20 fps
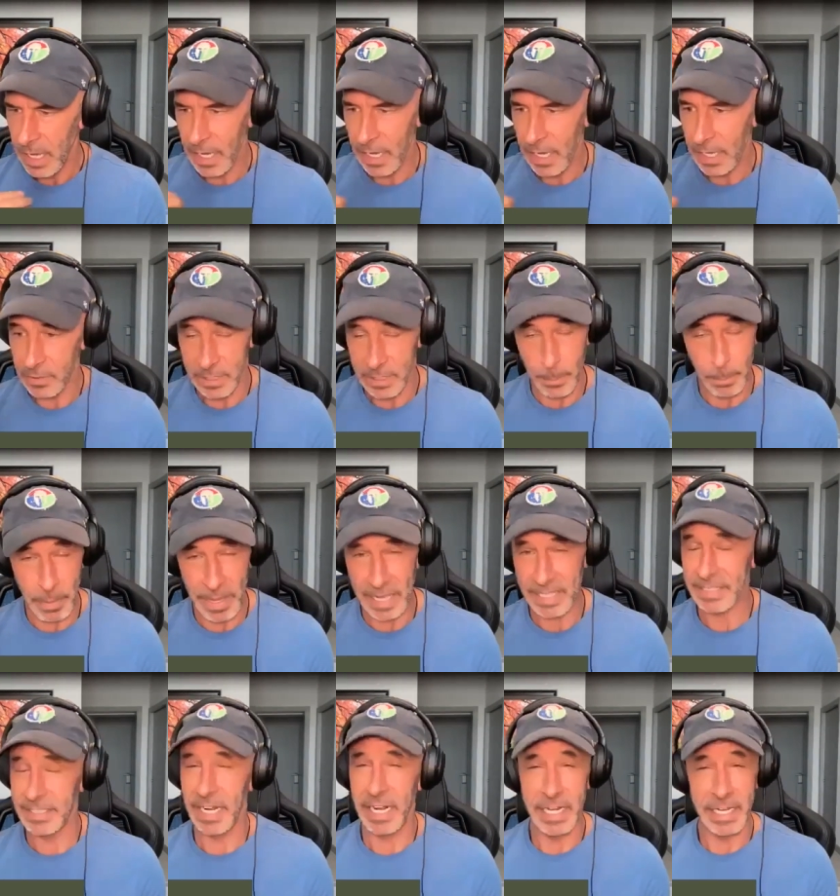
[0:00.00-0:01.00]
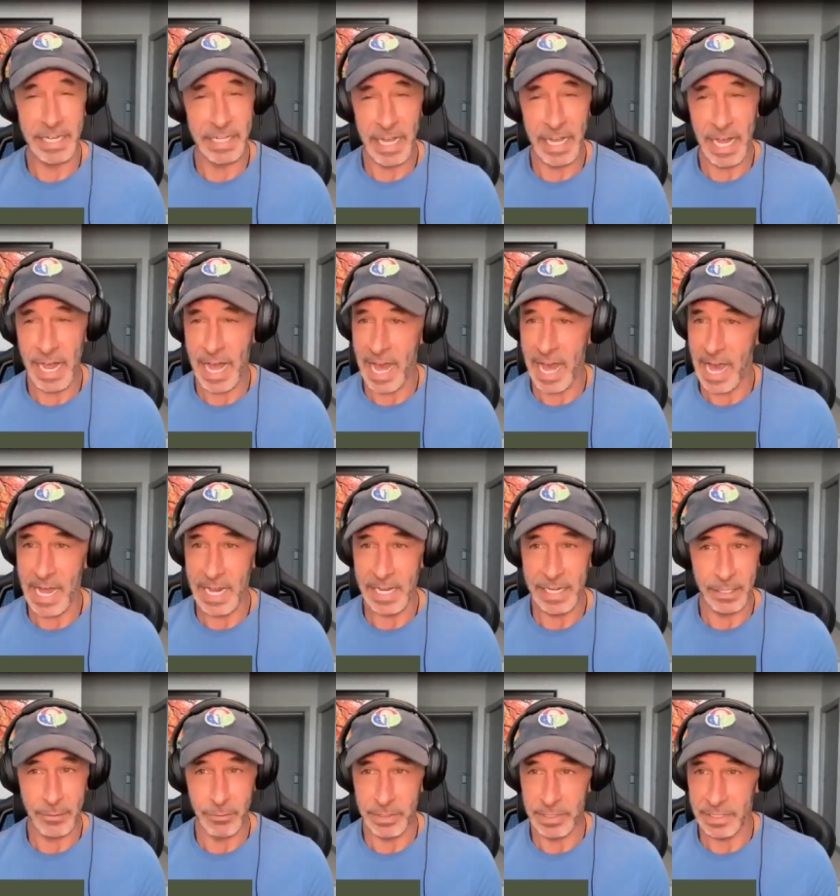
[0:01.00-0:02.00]
And it was the best idea I had.
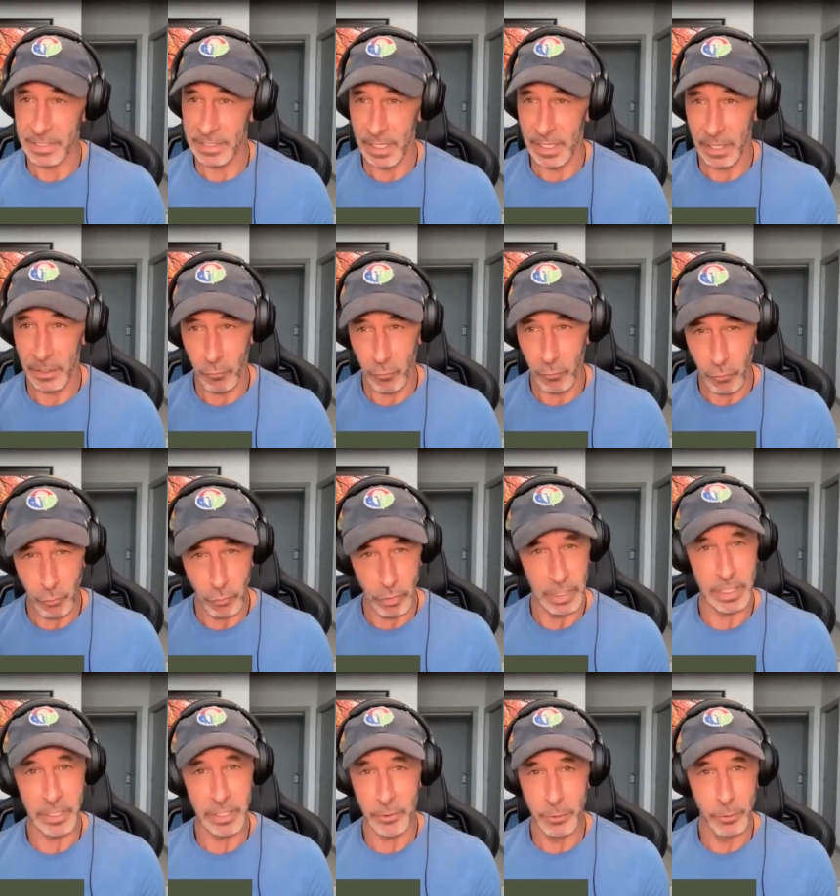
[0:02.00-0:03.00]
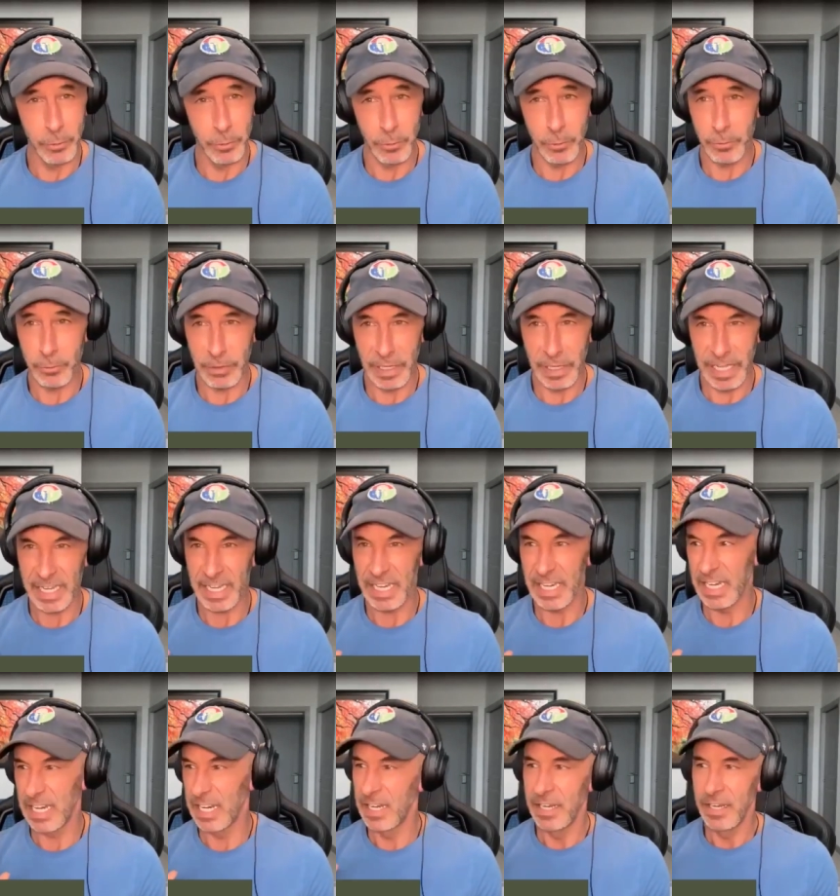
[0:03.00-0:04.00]
It was really cool, like
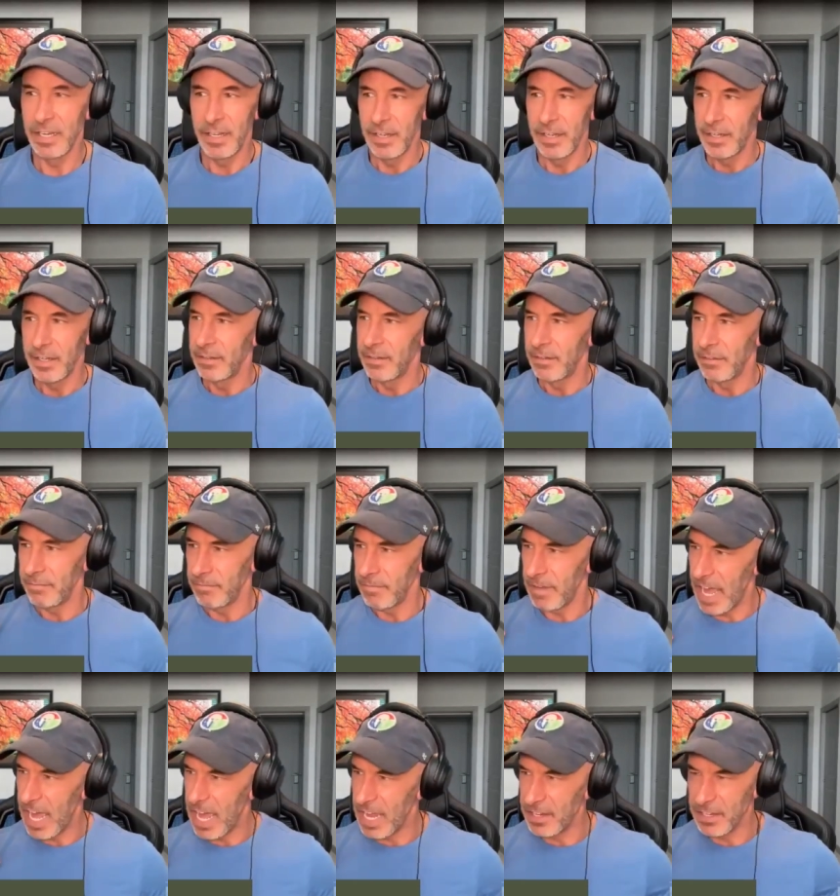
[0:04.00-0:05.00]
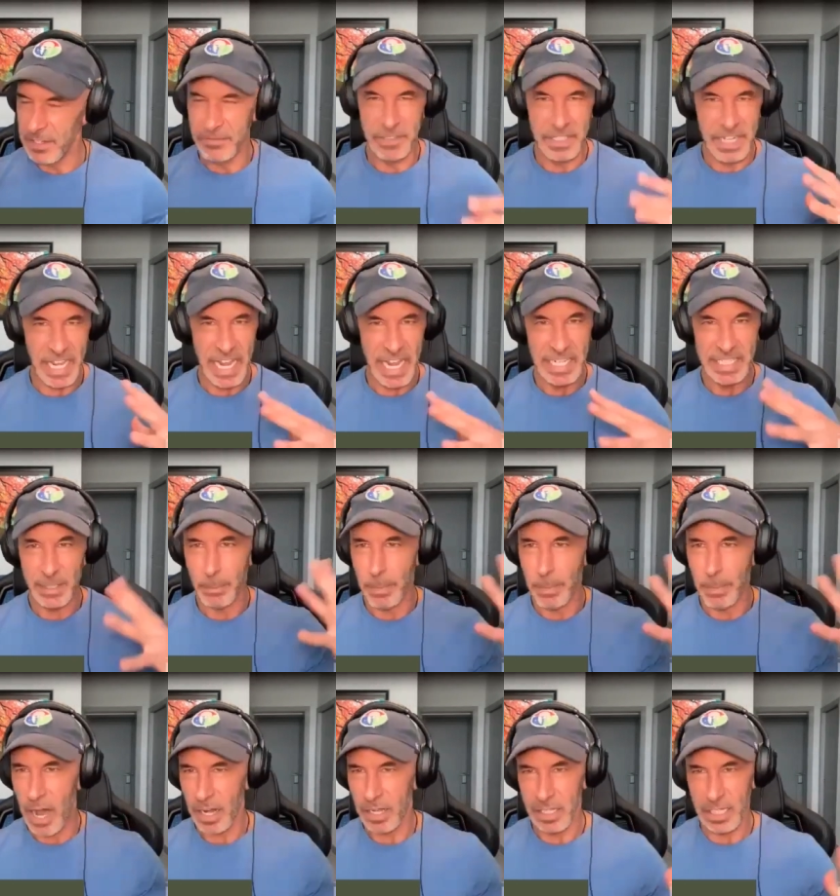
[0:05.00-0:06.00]
end of days,
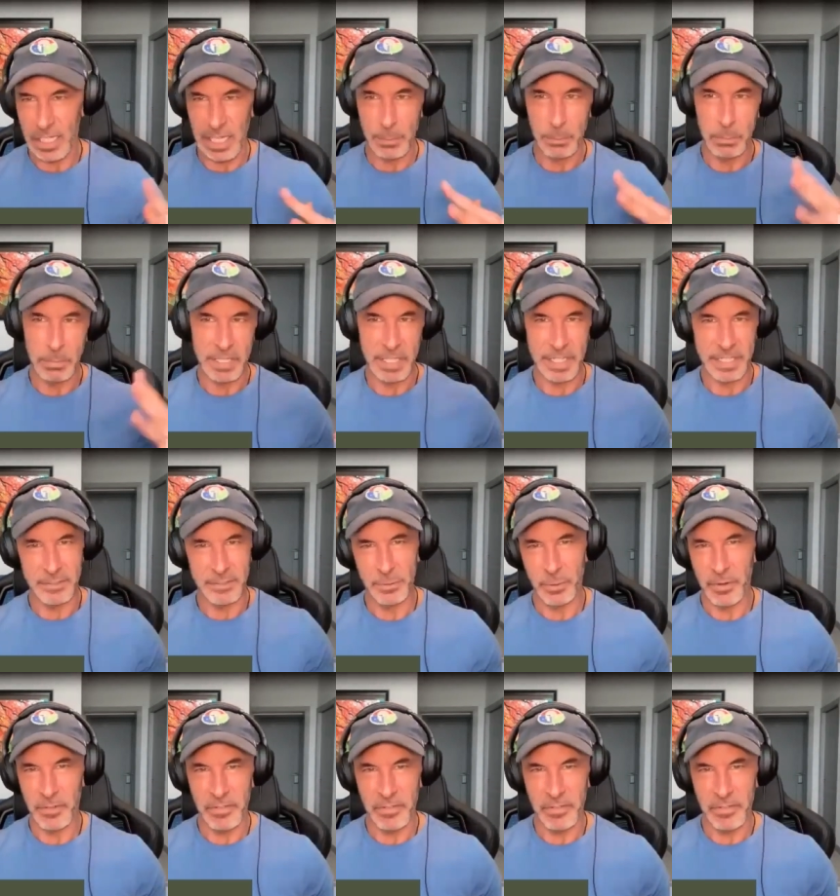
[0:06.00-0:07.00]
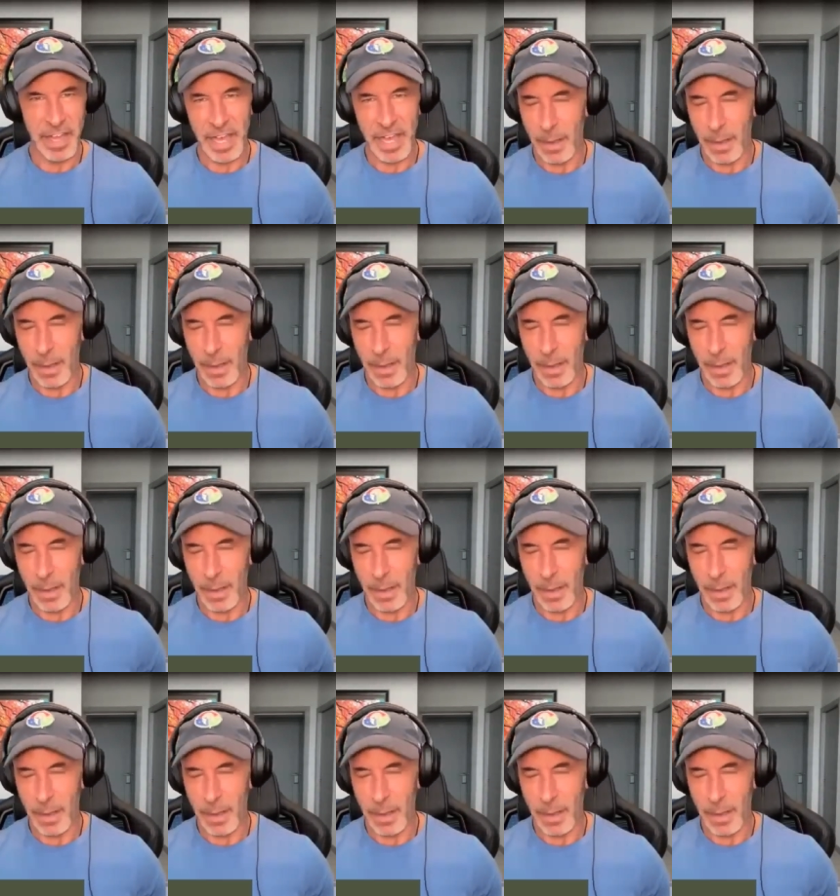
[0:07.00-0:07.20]
apocalyptic sort of thing.